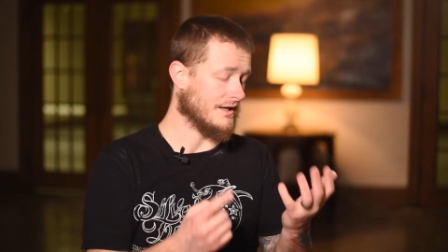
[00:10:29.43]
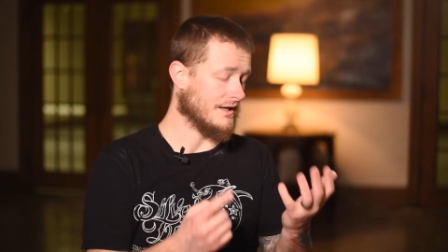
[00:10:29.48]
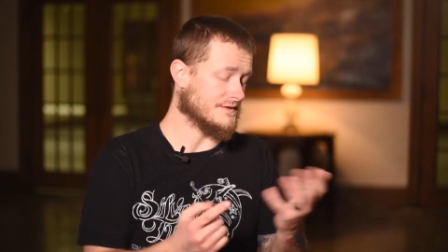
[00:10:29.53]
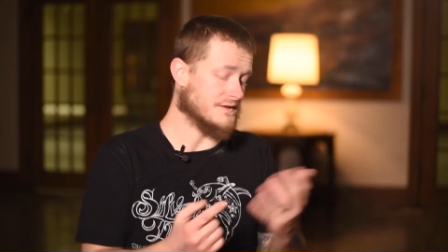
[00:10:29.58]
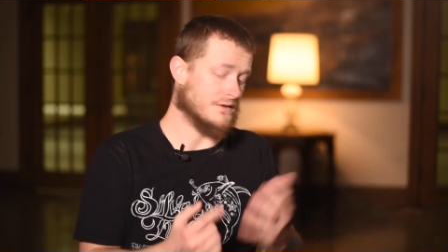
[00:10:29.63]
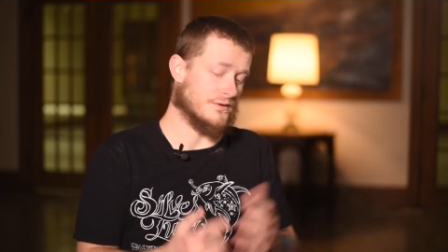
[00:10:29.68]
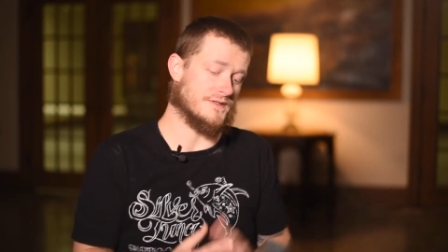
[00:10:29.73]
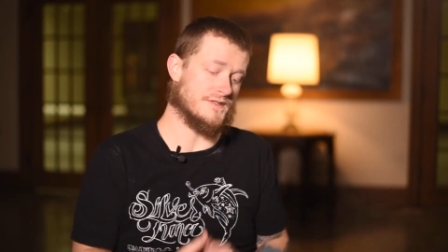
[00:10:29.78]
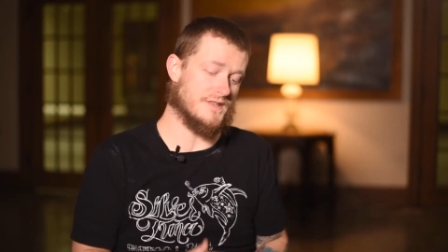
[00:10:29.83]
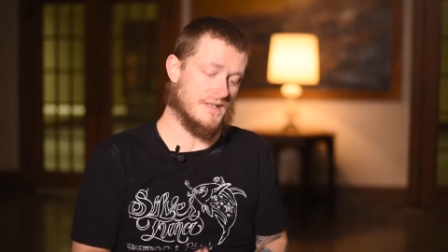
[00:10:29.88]

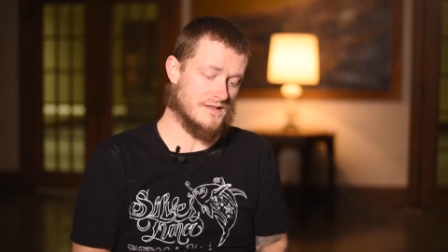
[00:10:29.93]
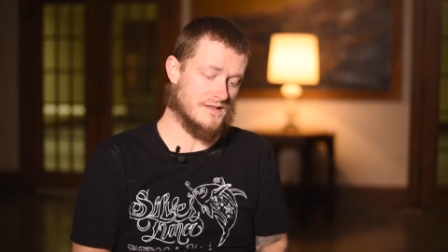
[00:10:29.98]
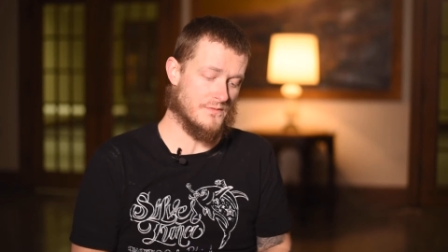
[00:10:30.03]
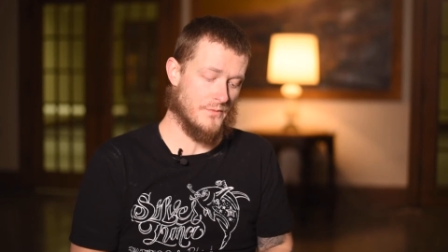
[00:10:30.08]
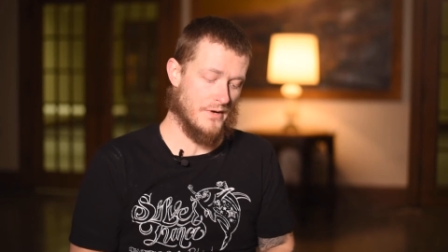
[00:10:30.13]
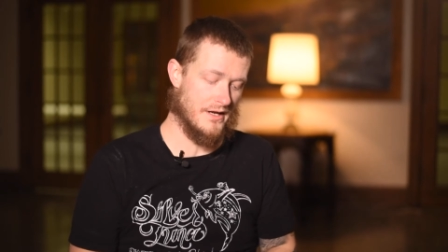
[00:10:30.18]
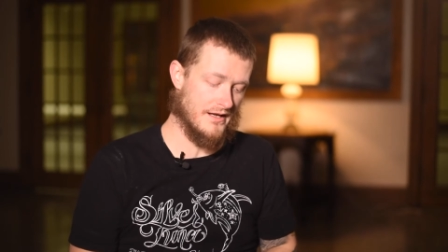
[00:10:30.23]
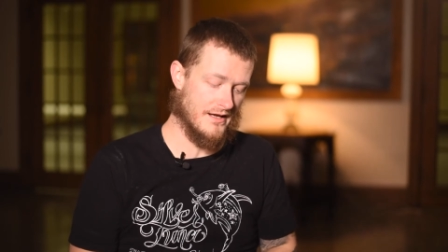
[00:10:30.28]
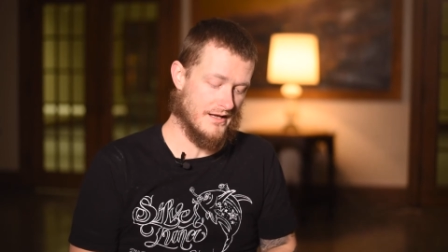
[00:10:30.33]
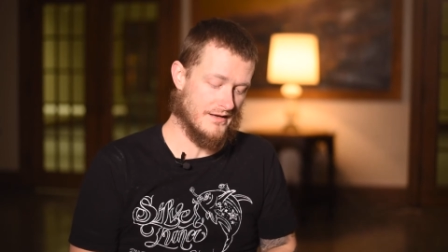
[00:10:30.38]
So our 6th
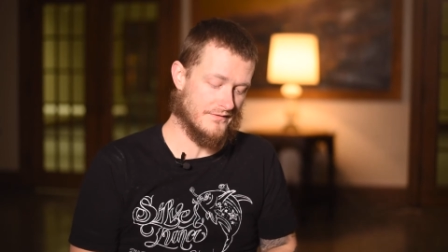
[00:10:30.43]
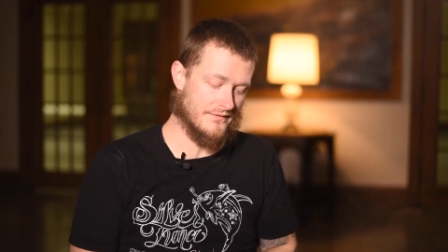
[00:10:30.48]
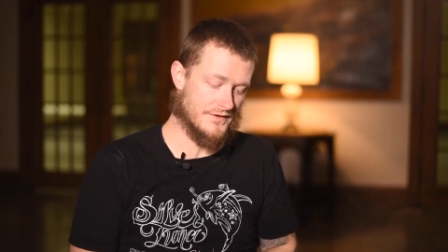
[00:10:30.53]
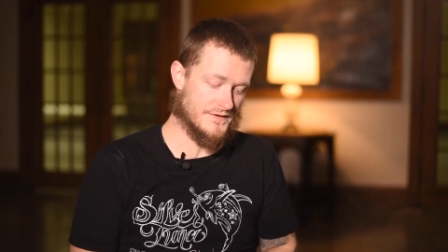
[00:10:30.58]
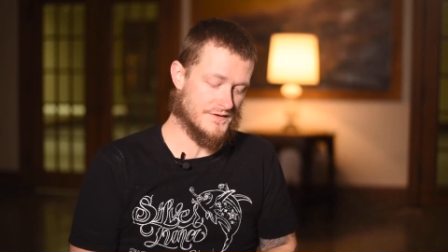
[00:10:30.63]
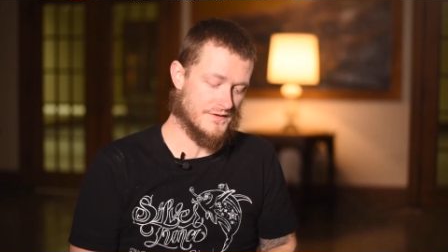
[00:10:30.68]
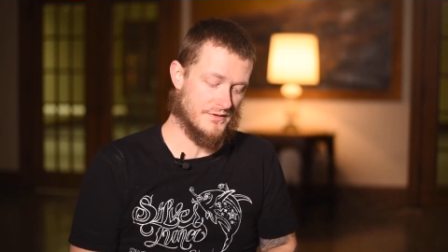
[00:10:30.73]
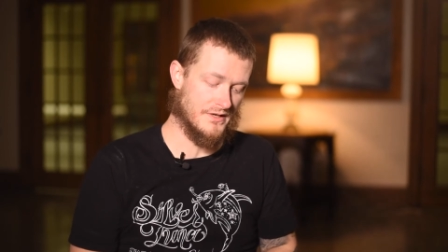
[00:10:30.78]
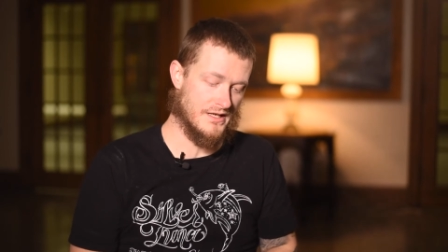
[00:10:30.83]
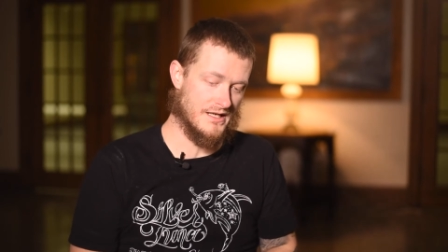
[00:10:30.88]
wedding
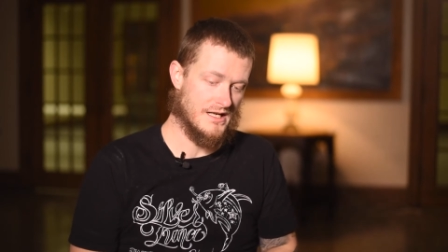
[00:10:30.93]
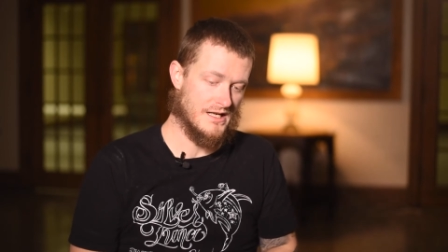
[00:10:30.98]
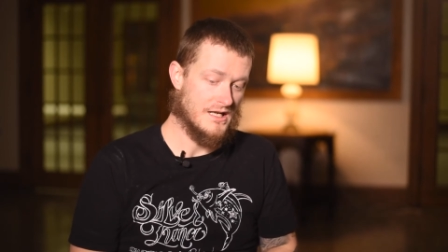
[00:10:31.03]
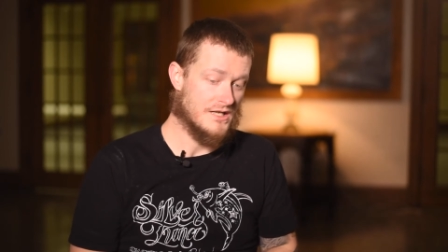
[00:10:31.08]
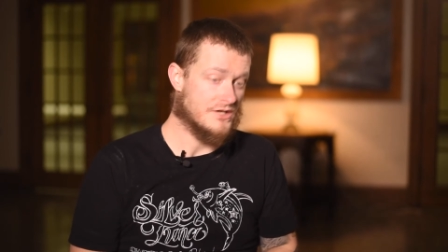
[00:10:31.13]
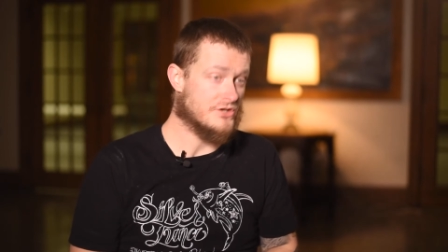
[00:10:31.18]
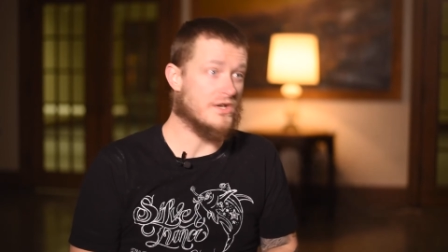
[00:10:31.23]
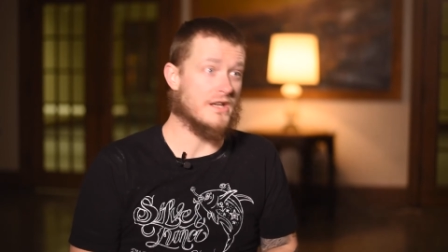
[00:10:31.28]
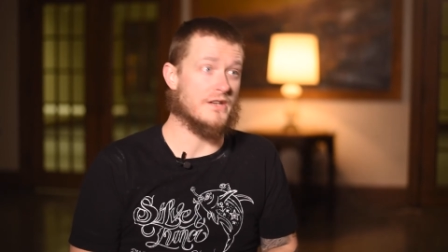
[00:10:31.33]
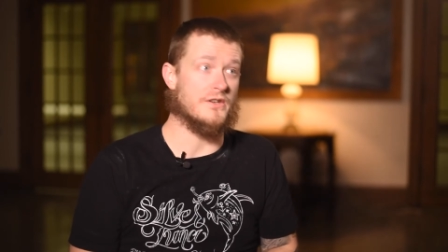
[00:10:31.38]
anniversary,
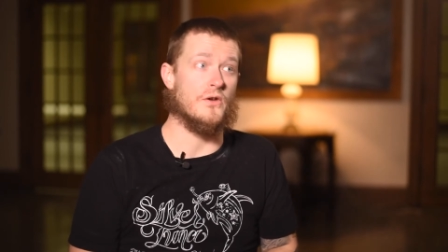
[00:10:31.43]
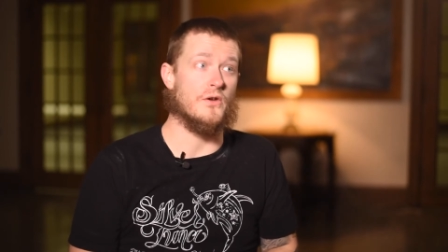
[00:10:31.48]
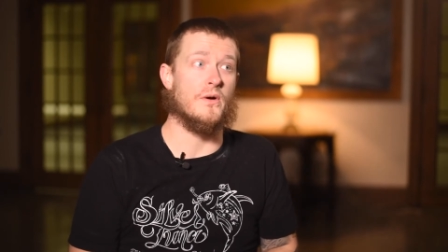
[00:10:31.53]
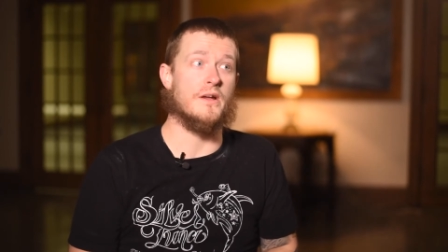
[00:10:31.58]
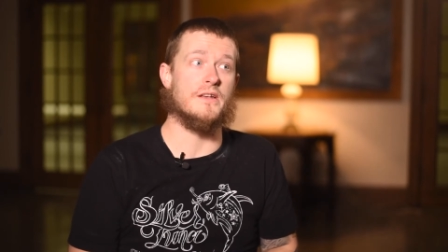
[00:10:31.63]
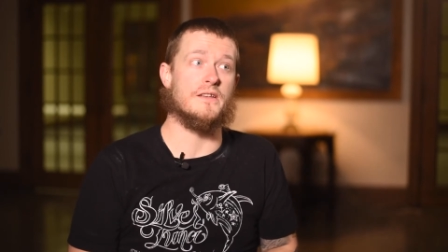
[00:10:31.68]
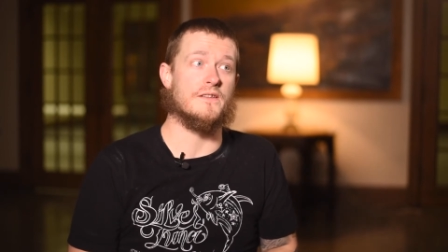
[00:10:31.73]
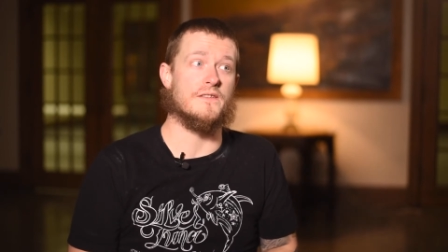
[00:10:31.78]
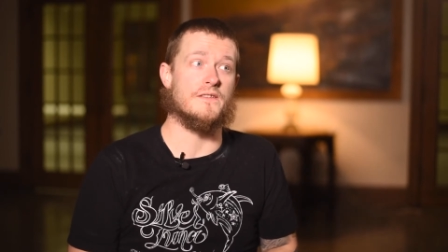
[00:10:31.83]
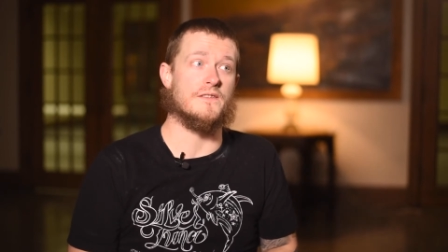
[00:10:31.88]
she had no
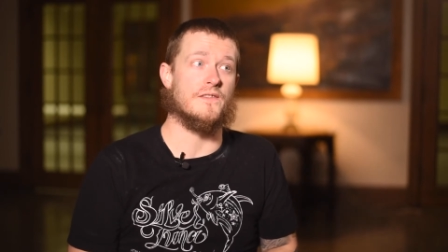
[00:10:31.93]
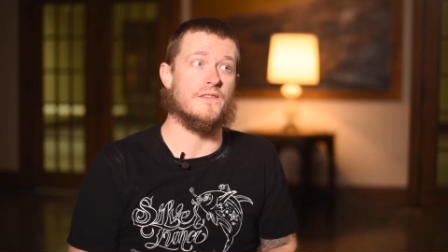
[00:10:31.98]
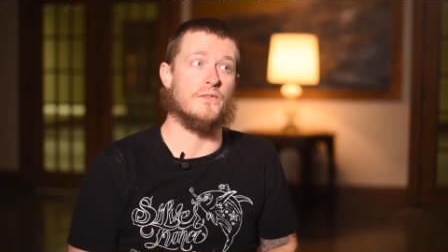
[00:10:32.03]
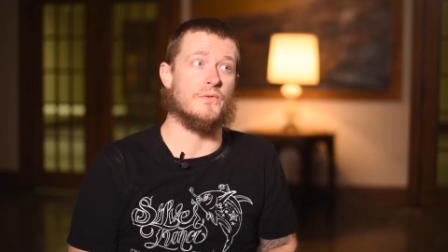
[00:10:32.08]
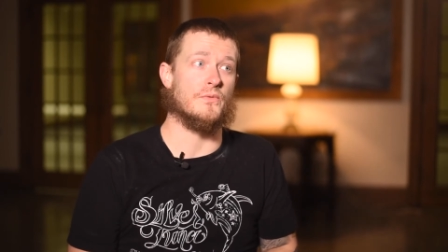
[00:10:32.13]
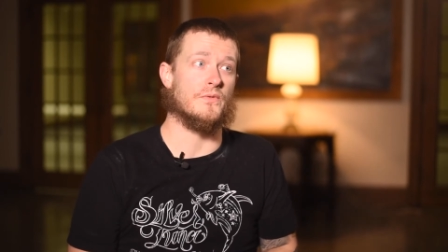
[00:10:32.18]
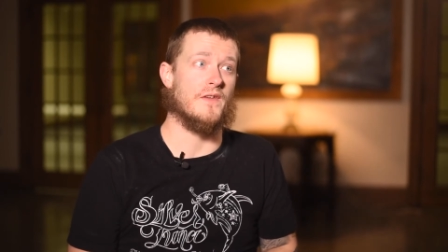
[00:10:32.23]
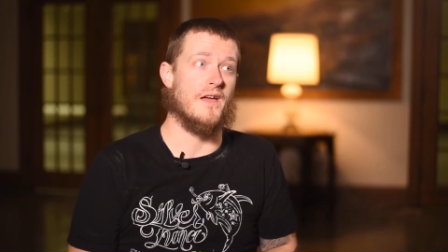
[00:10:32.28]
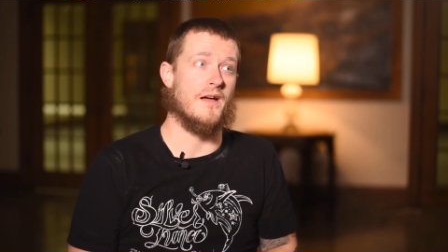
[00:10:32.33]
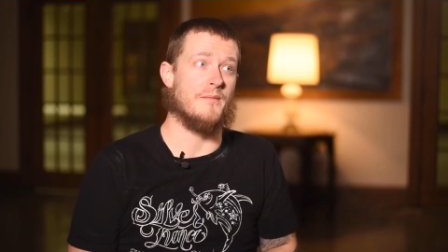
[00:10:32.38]
idea that
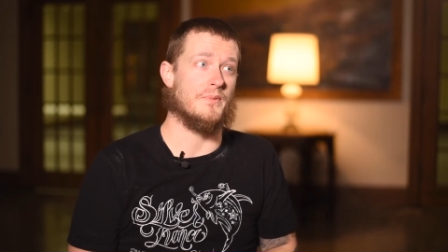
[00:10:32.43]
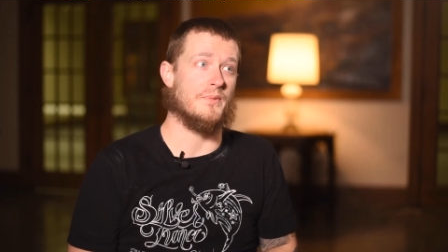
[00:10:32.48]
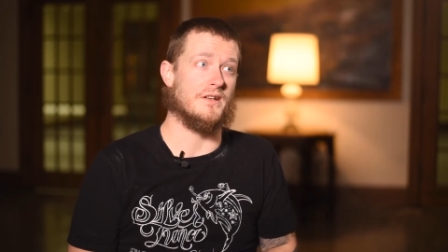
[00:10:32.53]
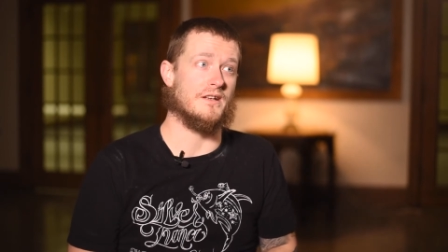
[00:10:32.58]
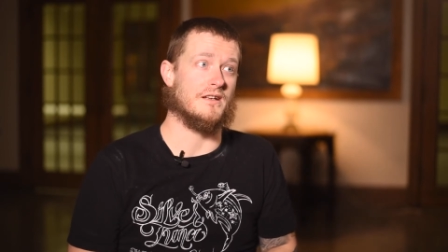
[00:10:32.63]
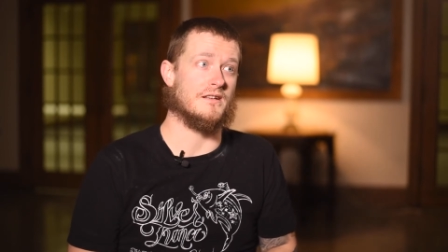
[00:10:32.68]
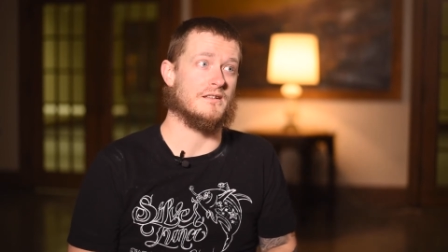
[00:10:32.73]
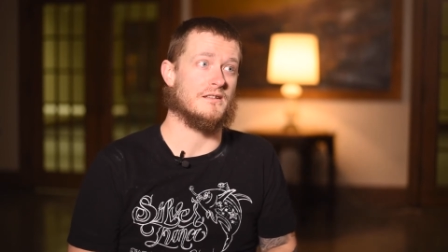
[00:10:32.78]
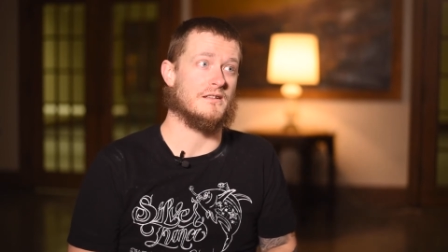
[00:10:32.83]
this was happening.